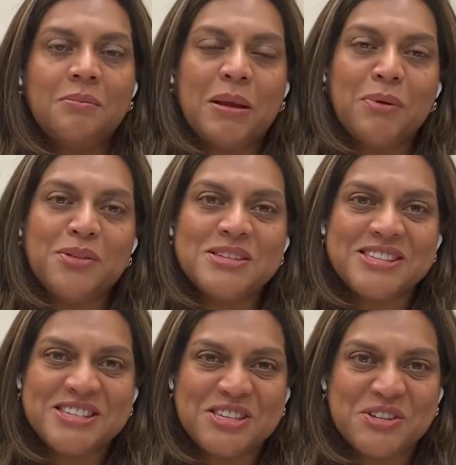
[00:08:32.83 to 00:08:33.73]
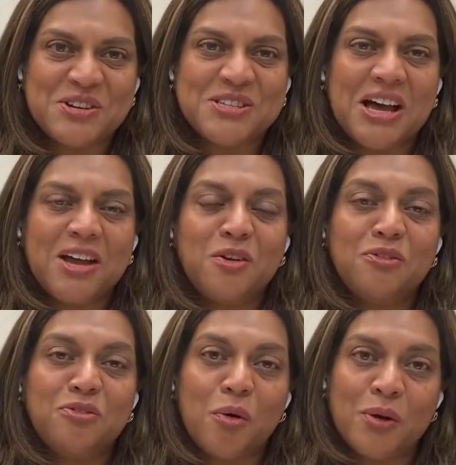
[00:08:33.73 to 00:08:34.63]
My brothers and sisters, I
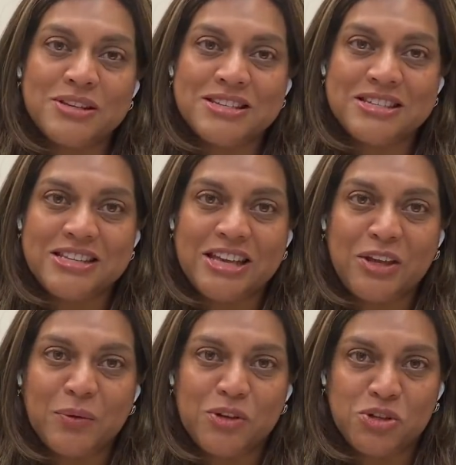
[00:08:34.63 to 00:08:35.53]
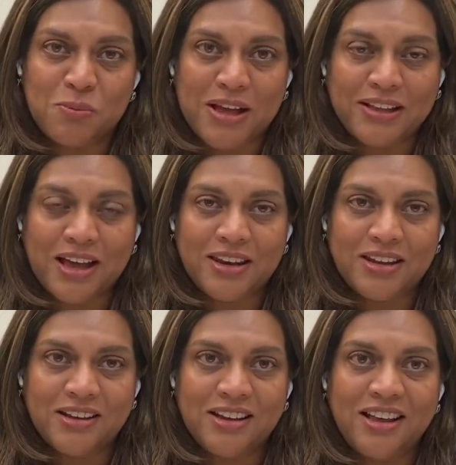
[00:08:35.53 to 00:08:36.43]
look forward to seeing you in Jamaat
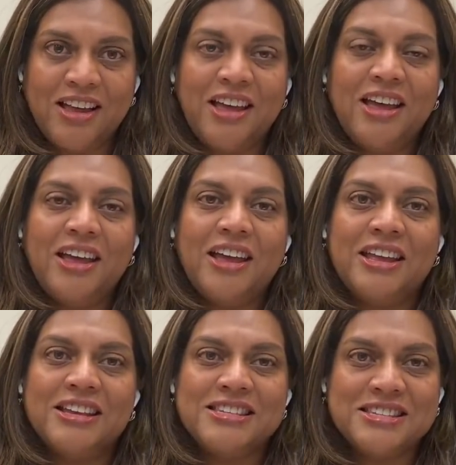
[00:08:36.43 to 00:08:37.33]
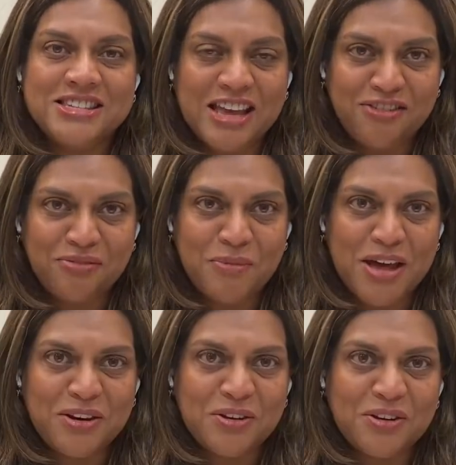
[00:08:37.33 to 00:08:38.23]
Khana in a safe
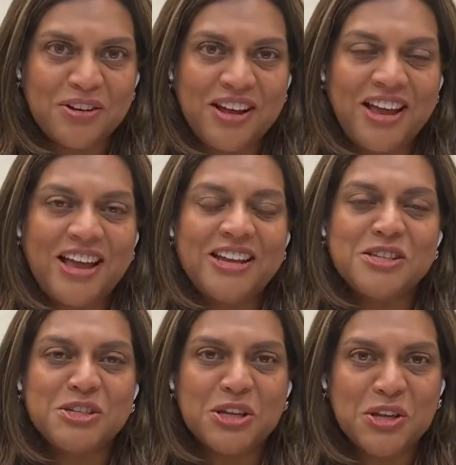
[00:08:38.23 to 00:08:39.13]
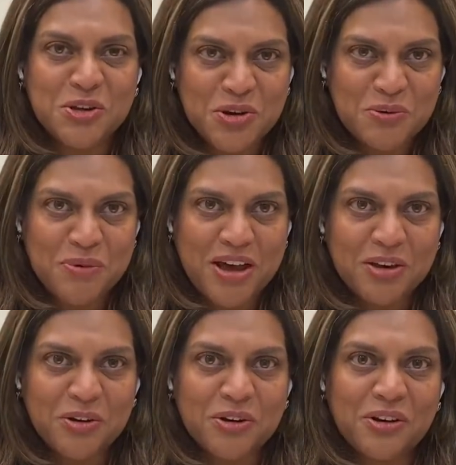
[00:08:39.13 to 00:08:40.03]
manner, in a secure
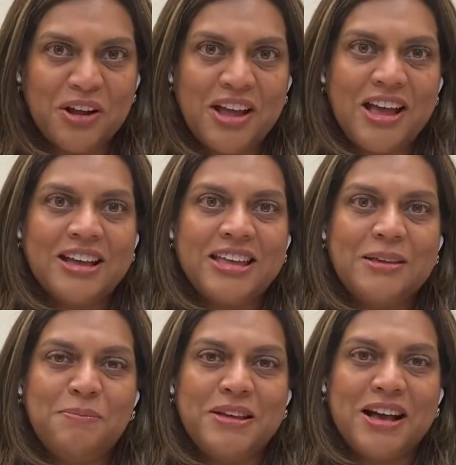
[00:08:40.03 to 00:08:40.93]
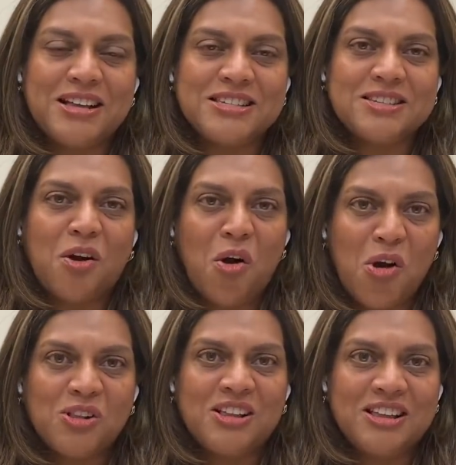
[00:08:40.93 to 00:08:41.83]
manner, keeping us
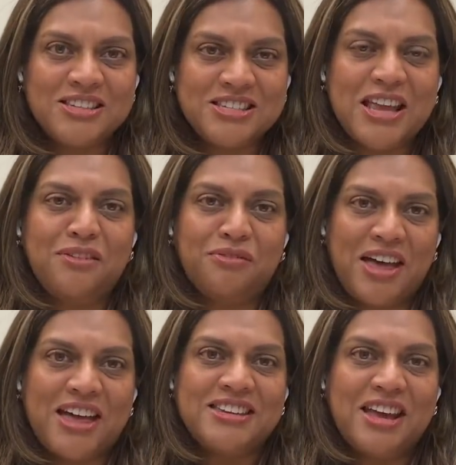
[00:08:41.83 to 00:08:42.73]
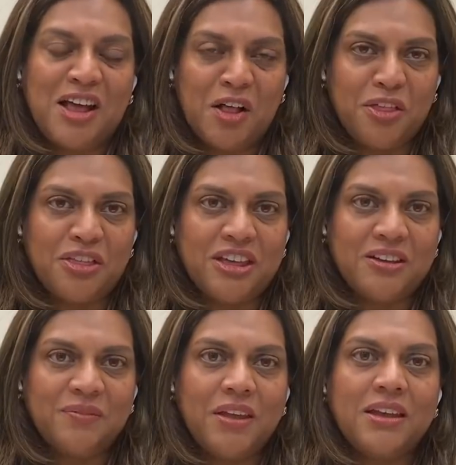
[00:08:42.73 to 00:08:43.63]
all safe and
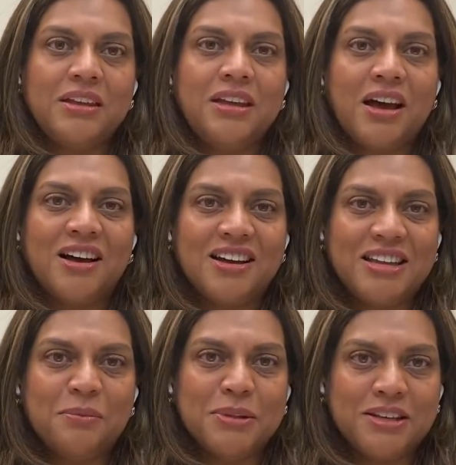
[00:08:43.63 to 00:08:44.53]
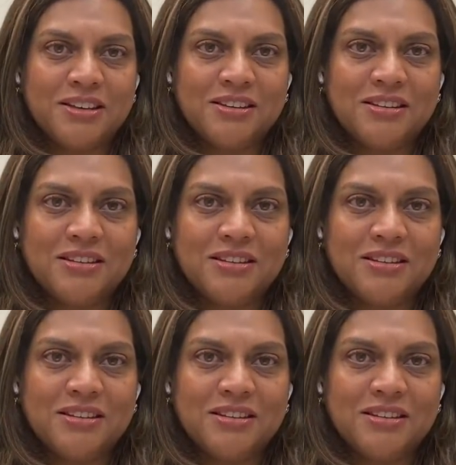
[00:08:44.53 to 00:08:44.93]
healthy. Ya Ali Madad.